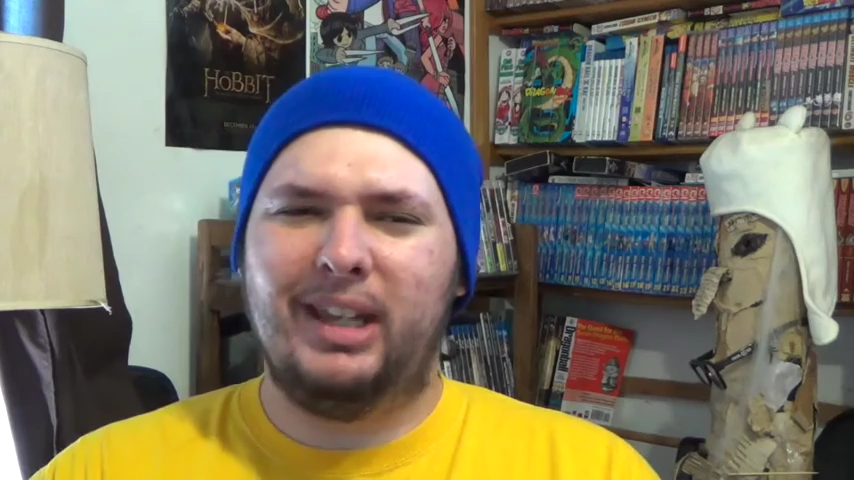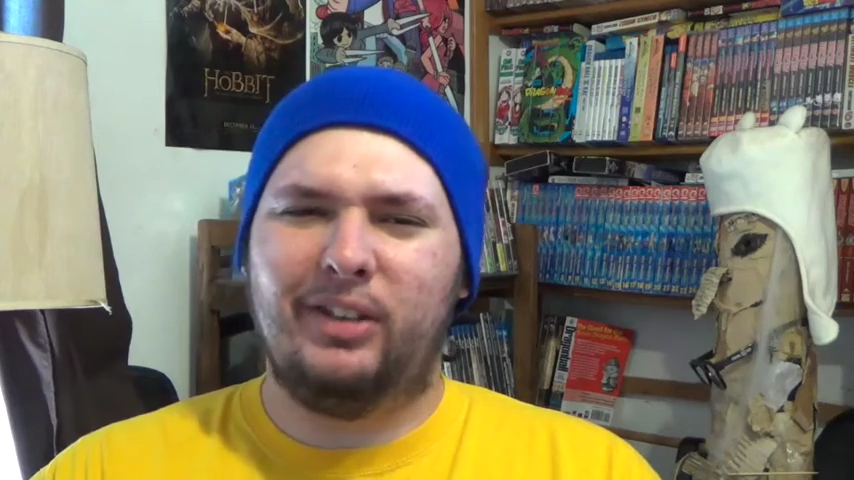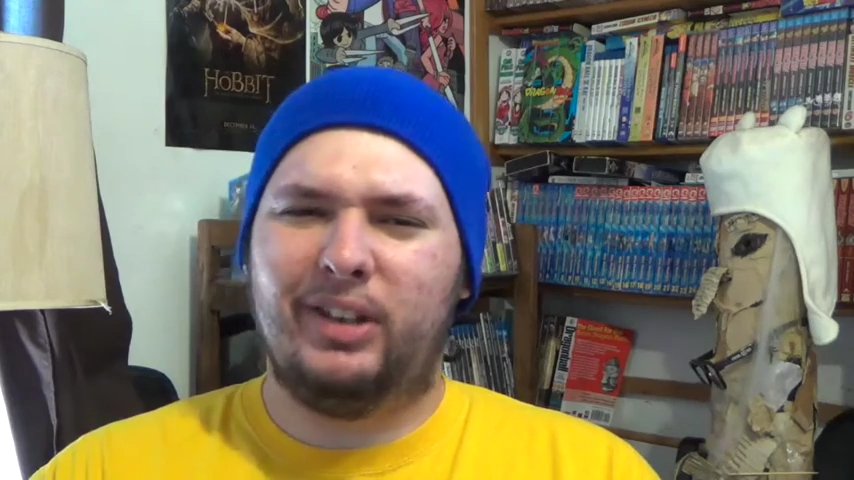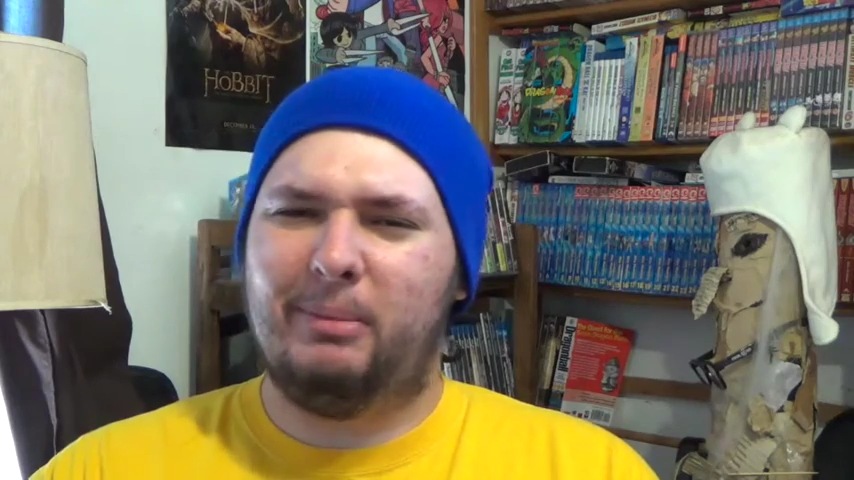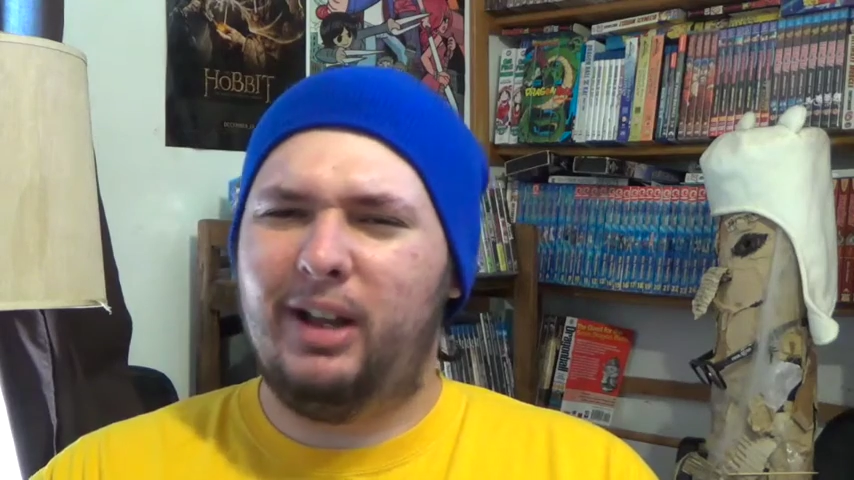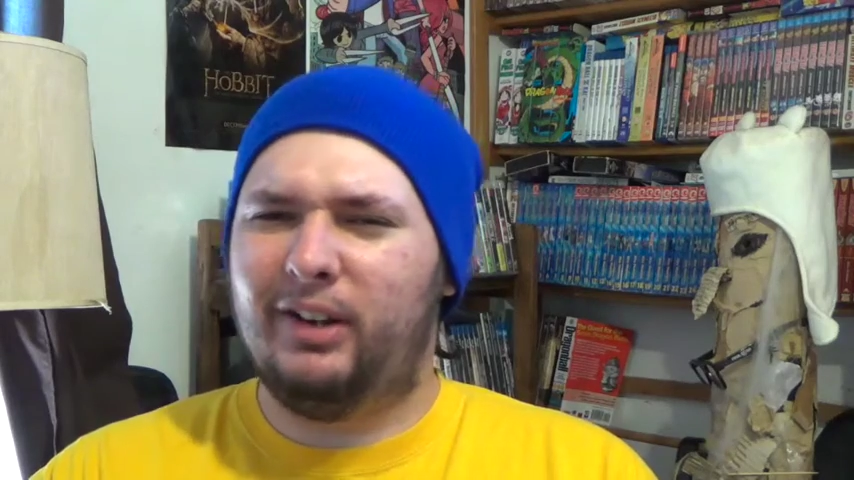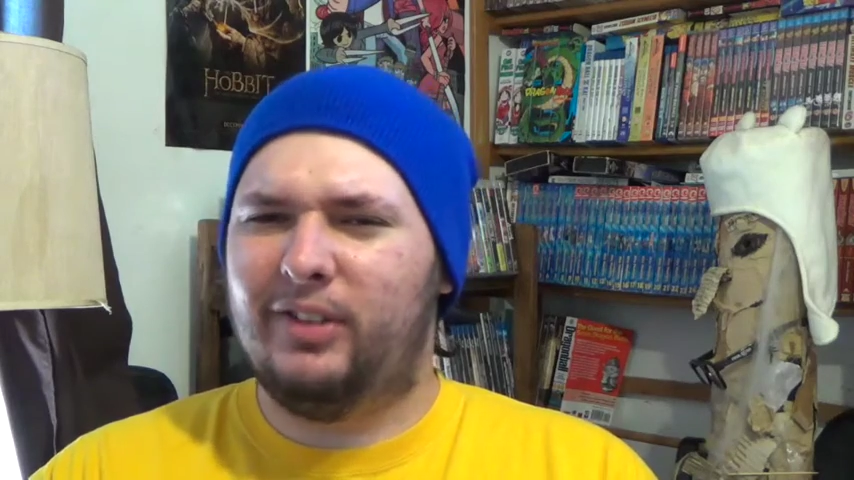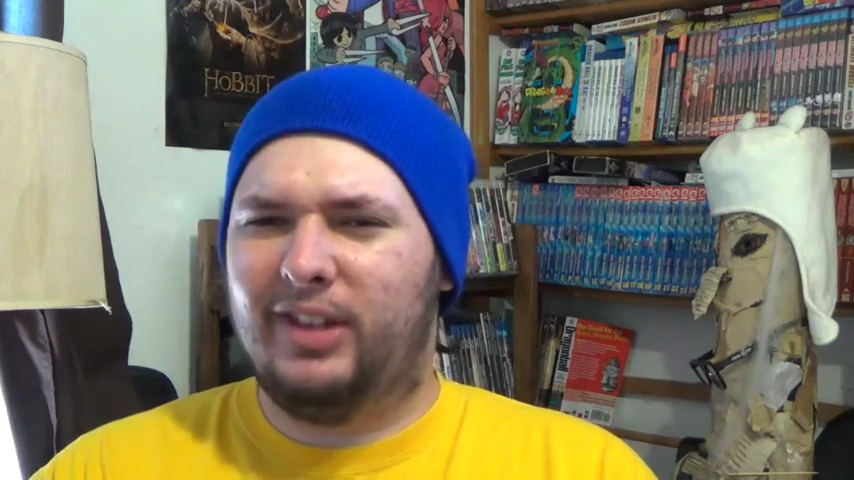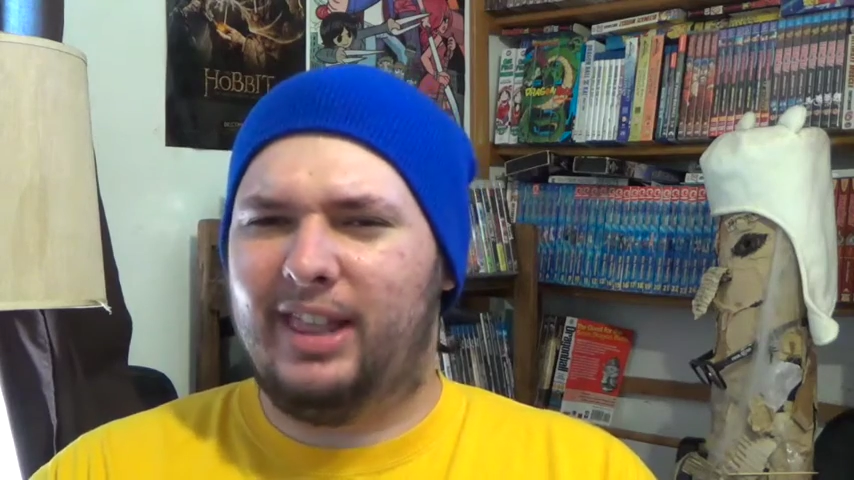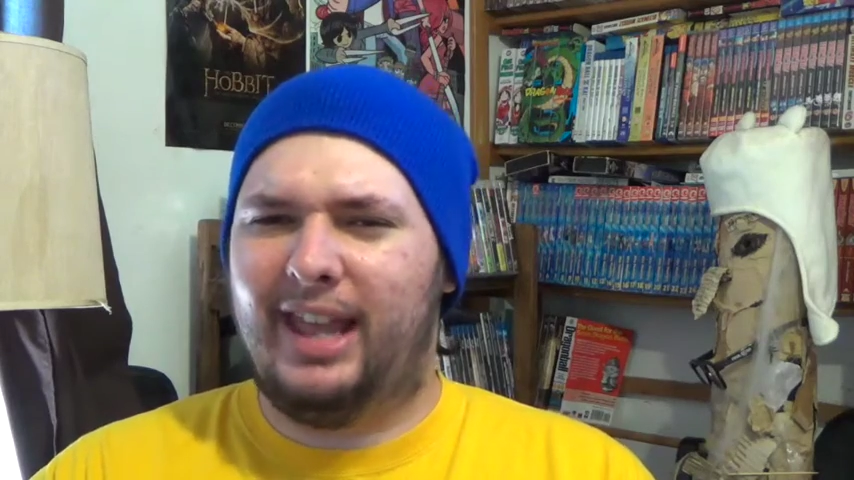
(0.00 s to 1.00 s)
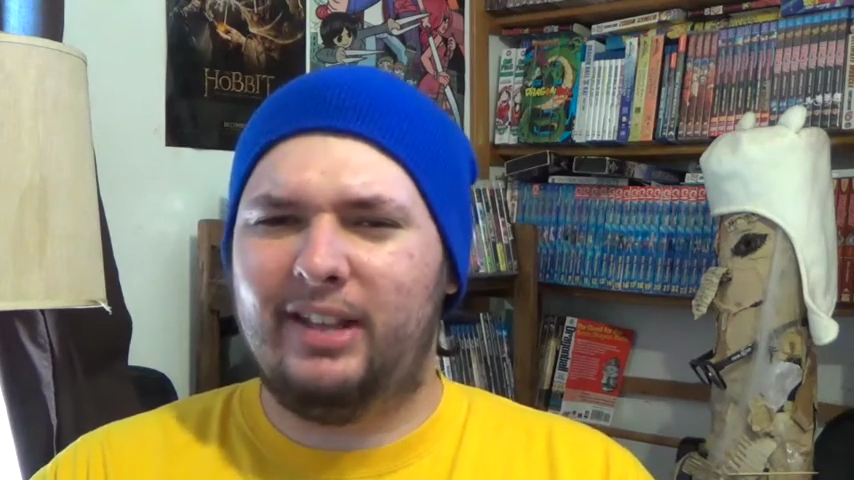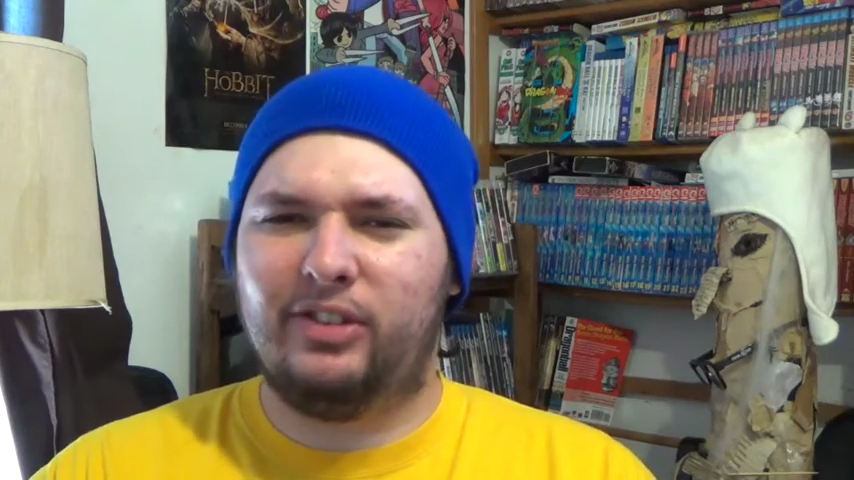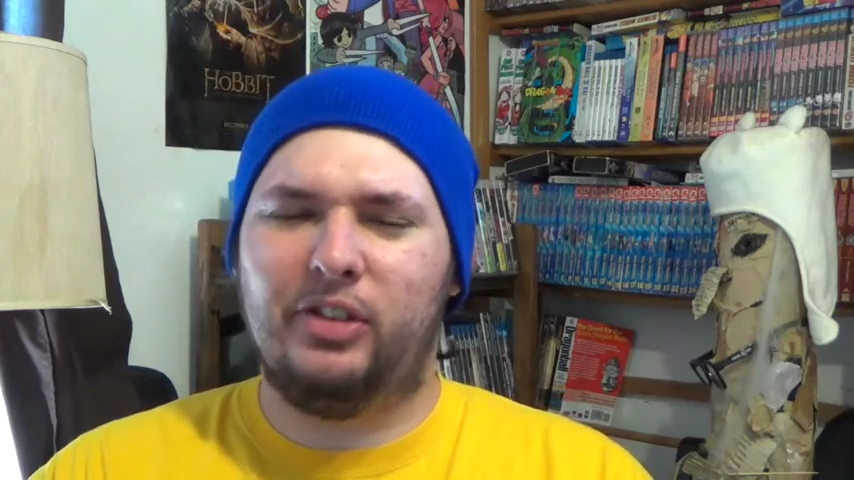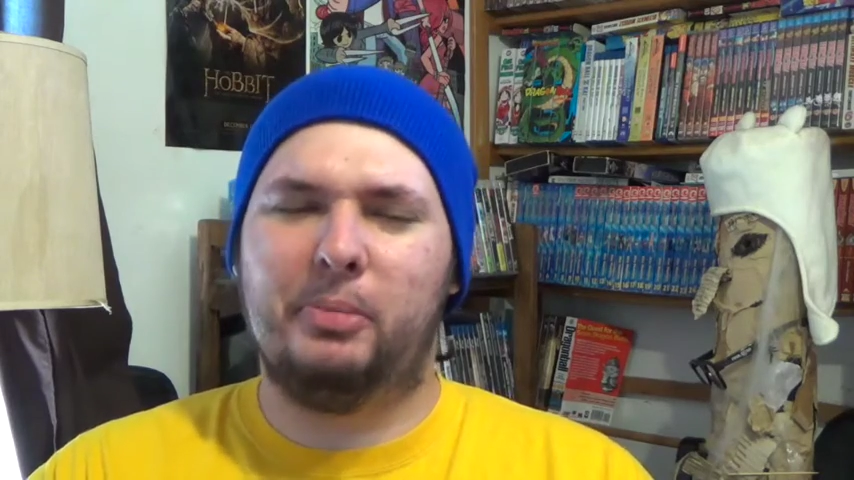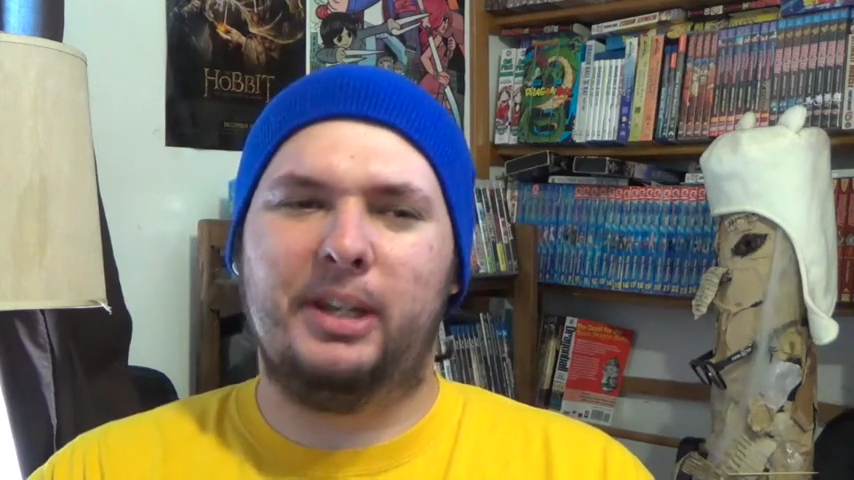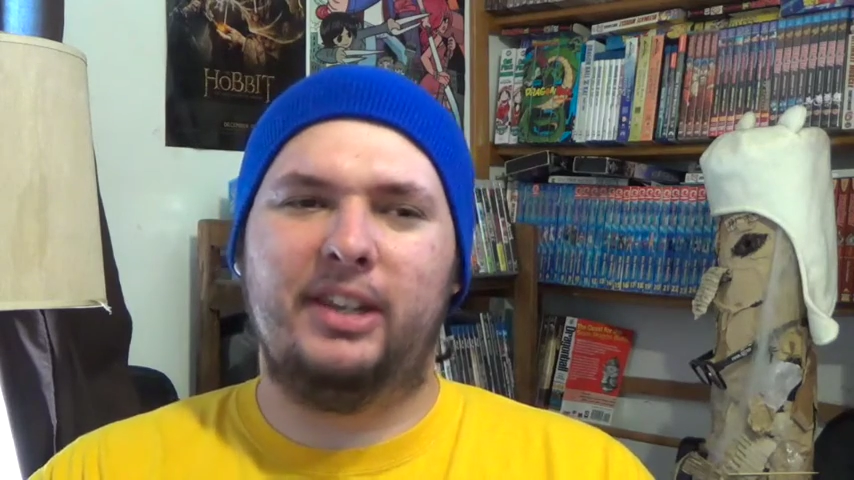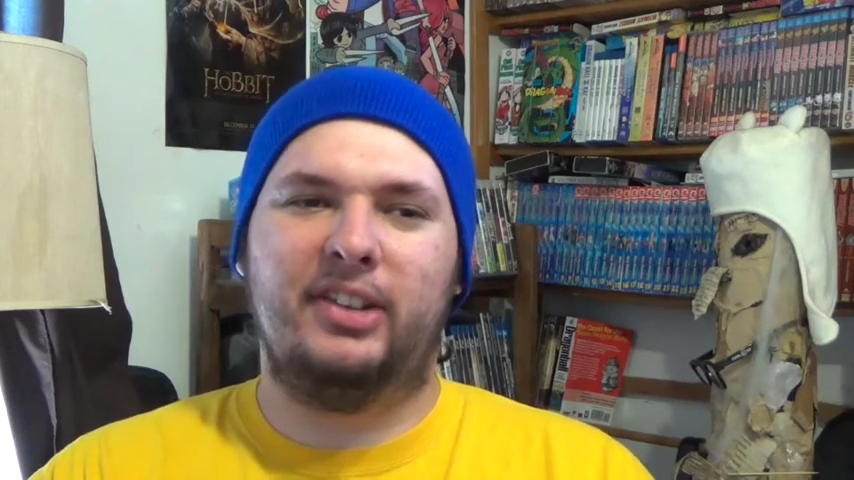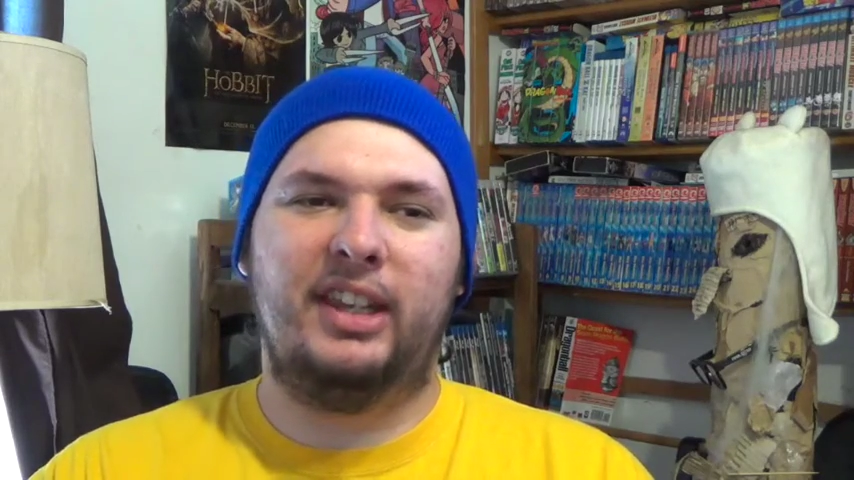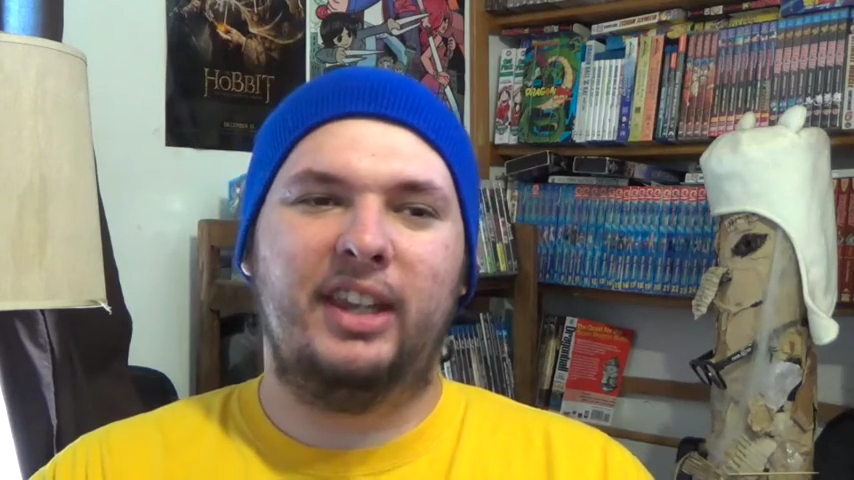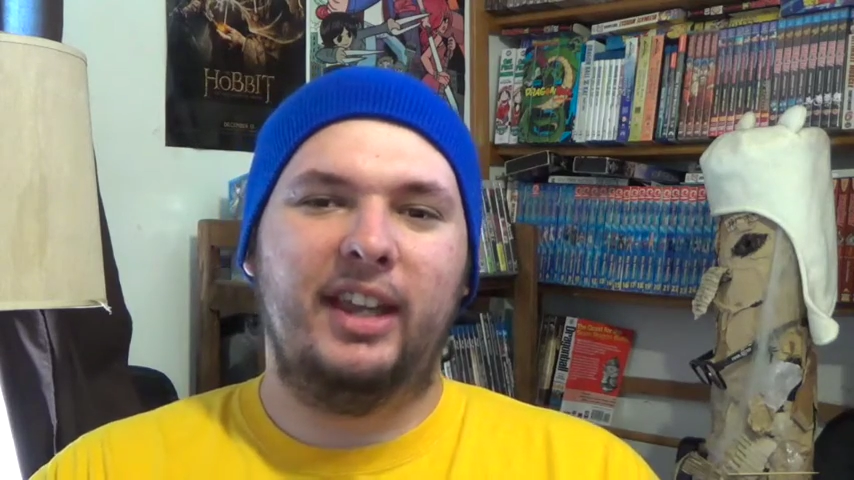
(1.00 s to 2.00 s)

I was like Makarov's not that stupid is he?